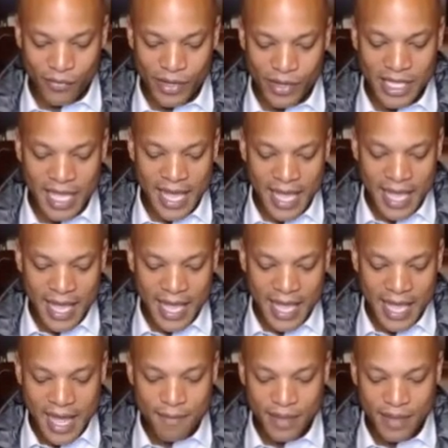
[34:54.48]

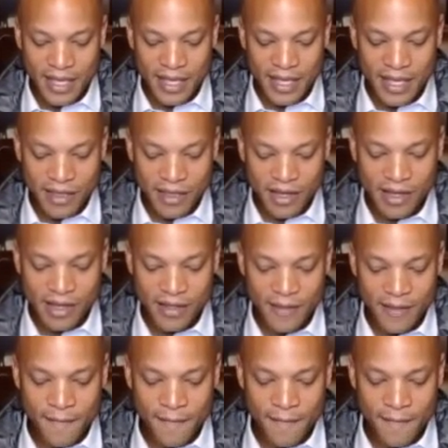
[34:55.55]
cannot be the